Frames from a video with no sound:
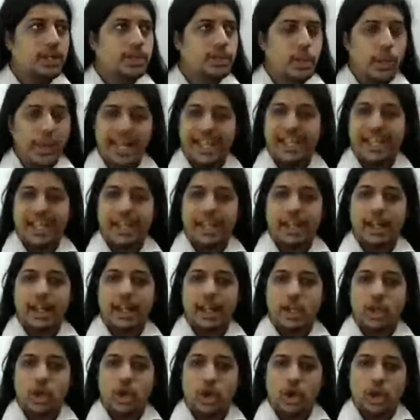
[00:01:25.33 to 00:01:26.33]
Today,
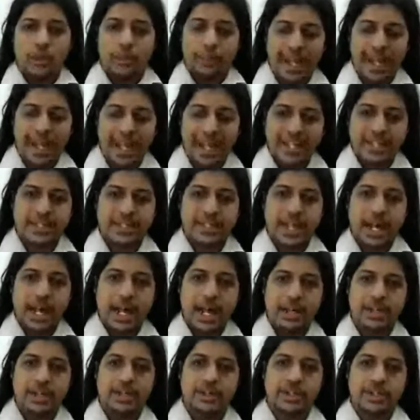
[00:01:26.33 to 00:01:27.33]
a lot of parents
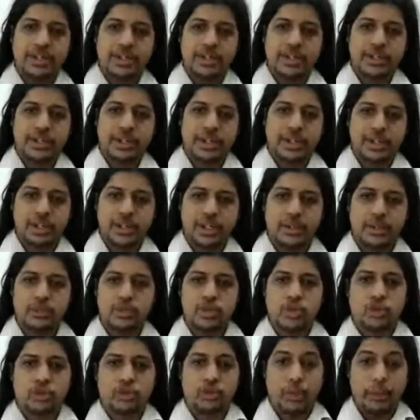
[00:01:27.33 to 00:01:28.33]
are interested in
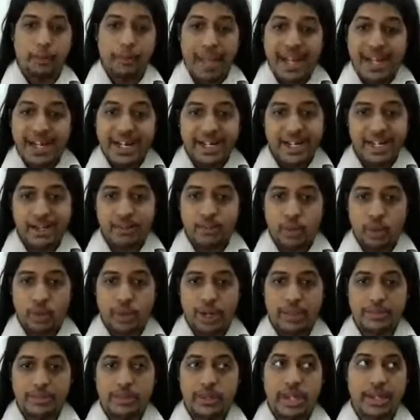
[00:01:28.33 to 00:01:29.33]
terms of parenting
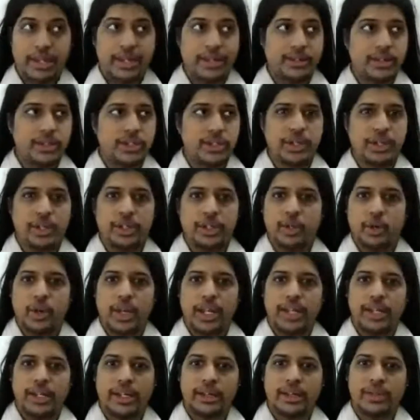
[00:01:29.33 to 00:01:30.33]
programs, are interested
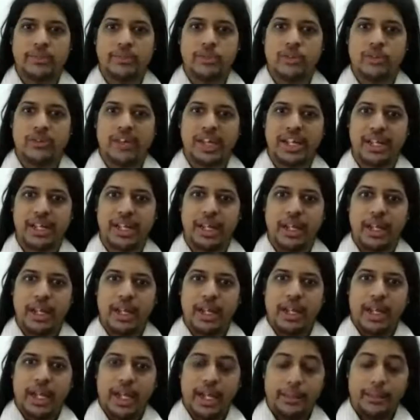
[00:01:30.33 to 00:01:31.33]
like in terms of like
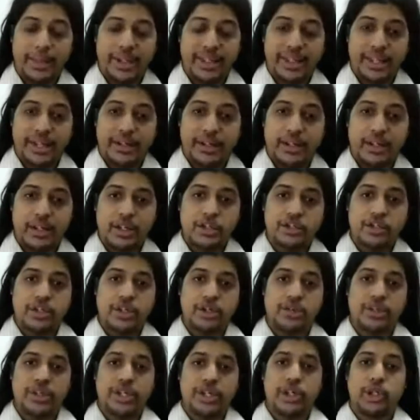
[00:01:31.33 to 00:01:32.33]
helping their
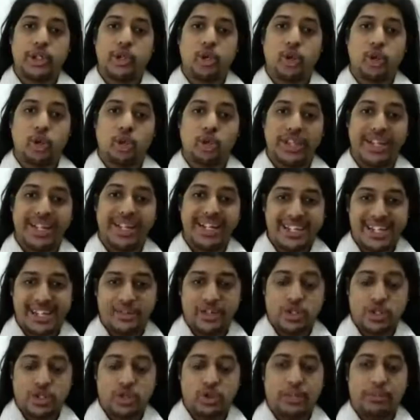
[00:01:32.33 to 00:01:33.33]
children to go to the next
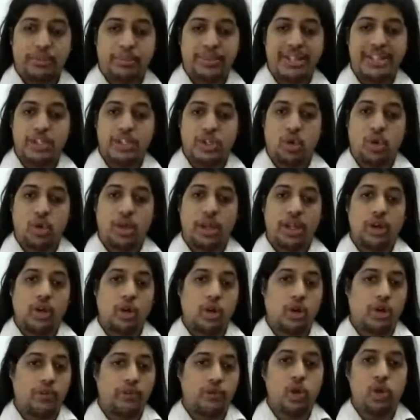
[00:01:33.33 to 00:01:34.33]
level. So that means a
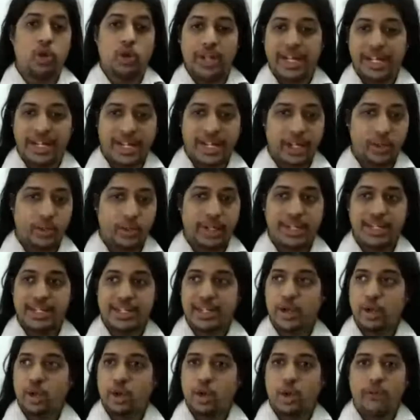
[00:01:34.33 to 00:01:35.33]
lot of co-curricular
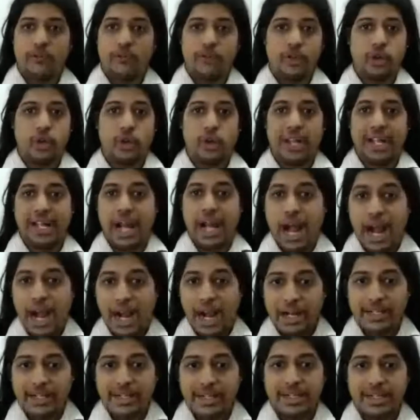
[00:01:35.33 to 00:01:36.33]
activities, a lot of like
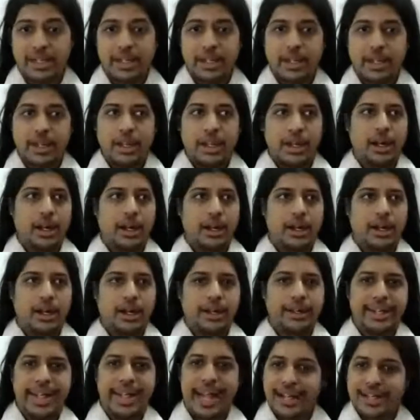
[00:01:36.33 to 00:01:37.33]
arts,
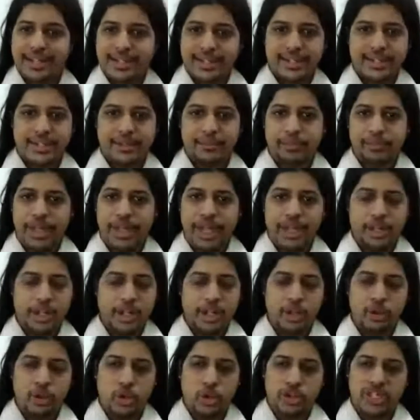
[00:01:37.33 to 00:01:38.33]
dance, and
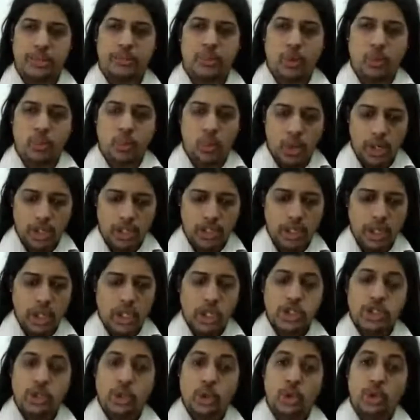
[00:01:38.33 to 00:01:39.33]
those type of work.
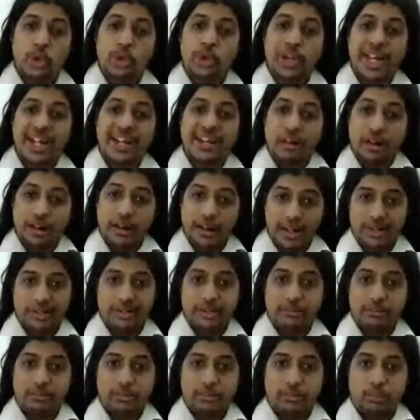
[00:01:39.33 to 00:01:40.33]
So you can
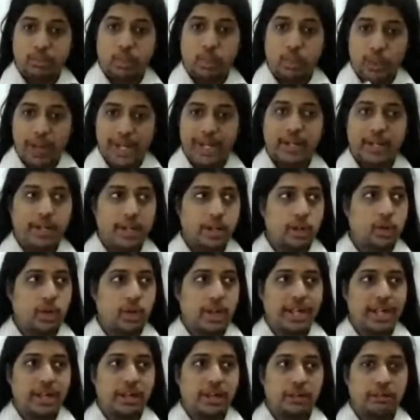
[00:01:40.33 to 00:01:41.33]
run, provided
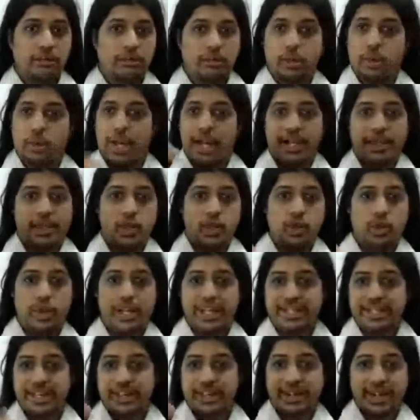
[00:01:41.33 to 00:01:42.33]
like you can either do
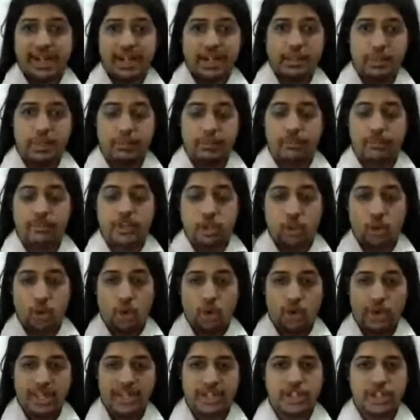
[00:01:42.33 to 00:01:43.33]
it as a tie-up with an
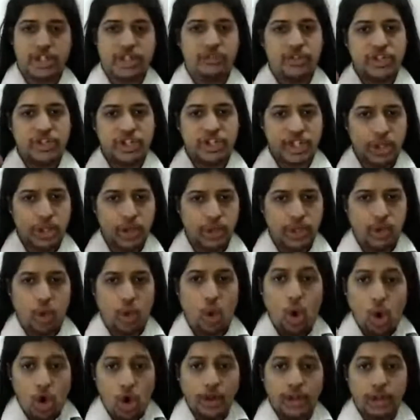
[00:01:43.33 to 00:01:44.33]
organization which can do it,
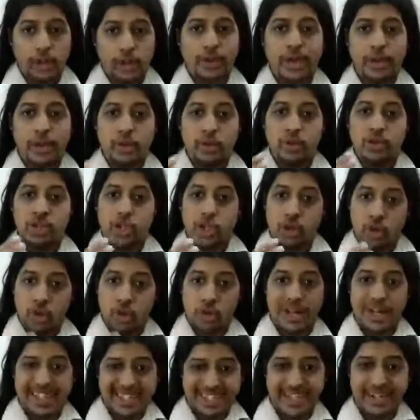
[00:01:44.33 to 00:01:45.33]
or you can use your
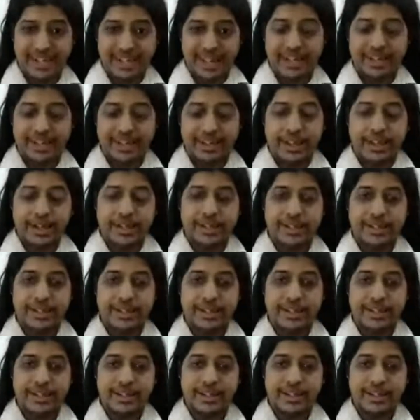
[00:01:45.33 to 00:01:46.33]
own asset, and that is the
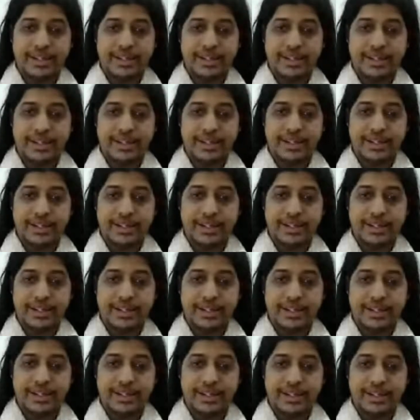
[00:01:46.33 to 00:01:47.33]
space
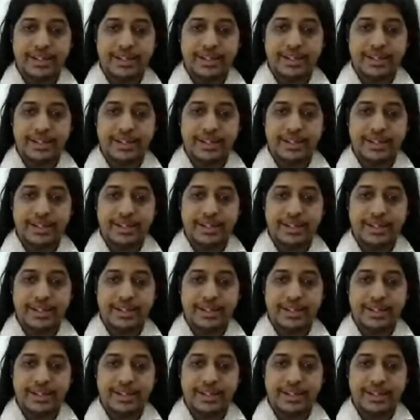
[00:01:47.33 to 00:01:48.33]
where you can get some
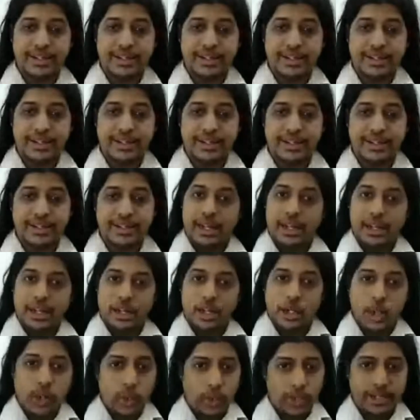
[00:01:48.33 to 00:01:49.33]
trainers and
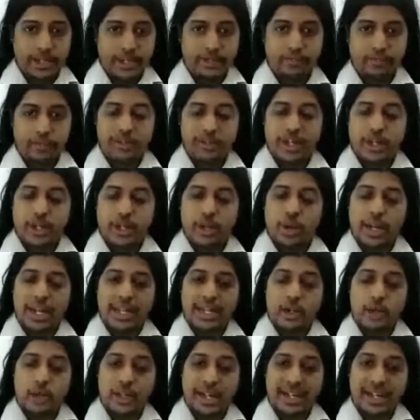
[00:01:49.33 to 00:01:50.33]
do it, where
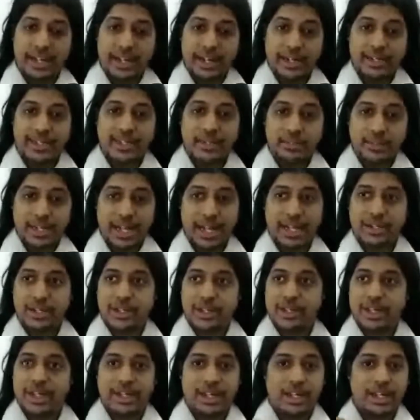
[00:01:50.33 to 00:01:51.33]
like you can conduct some
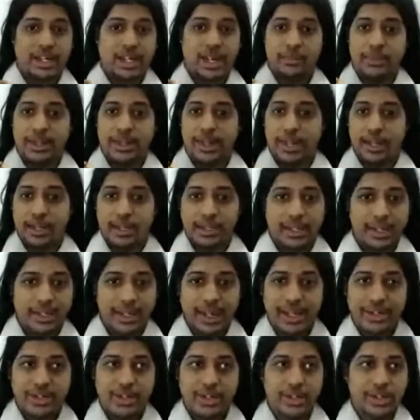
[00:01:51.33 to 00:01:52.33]
classes, like it can be karate
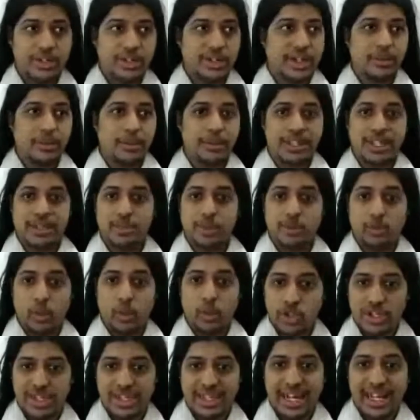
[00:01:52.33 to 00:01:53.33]
classes, it can be some
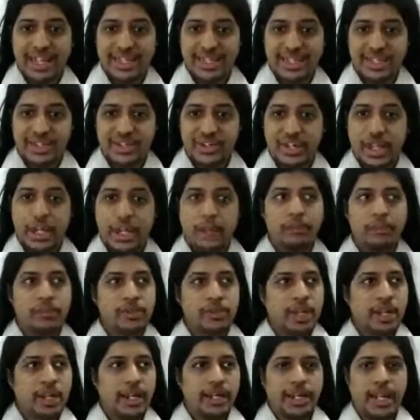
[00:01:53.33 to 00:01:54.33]
sports classes,
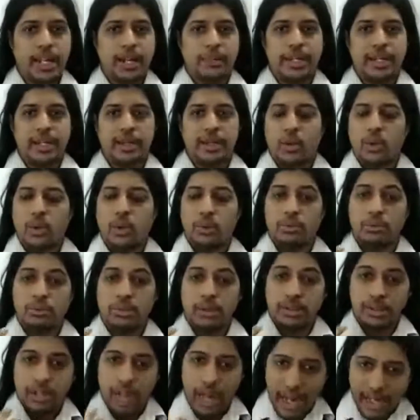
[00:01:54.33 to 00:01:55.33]
it can be
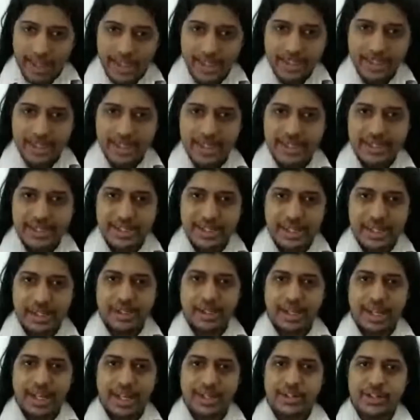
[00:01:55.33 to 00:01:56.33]
arts and science
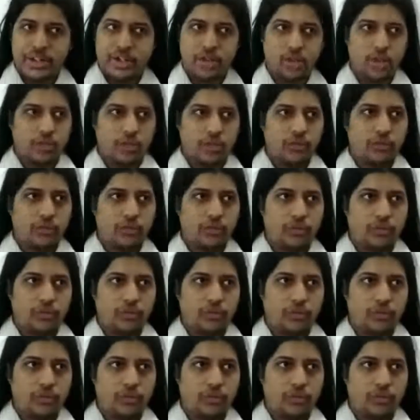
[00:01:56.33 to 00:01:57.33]
classes of
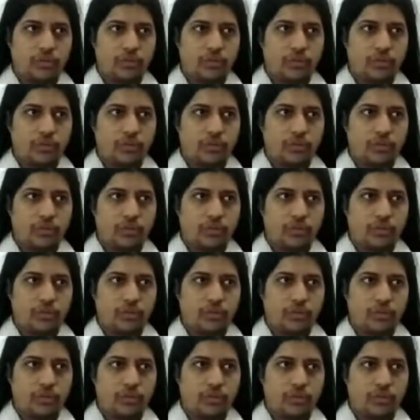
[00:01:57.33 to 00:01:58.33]
music,
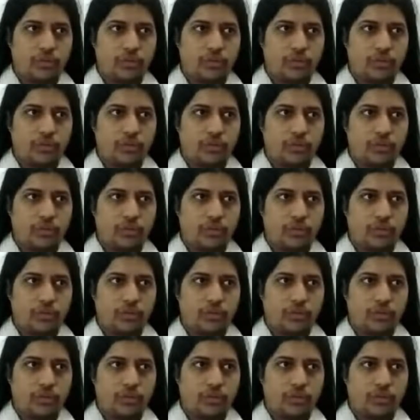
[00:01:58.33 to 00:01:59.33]
songs,
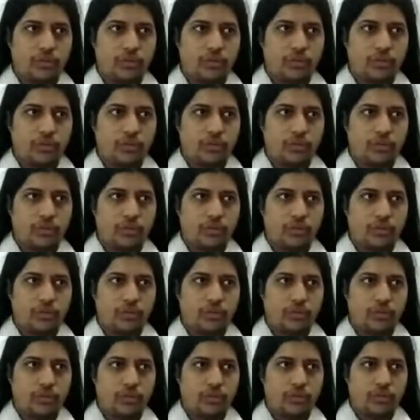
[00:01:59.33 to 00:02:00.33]
dance practice,
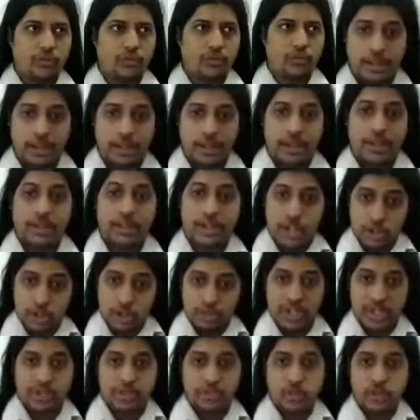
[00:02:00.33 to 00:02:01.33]
painting,
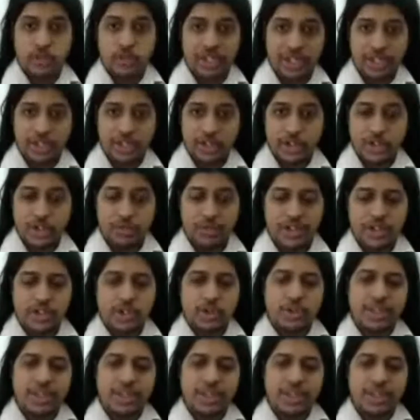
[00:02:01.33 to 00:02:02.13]
instruments, musical instruments.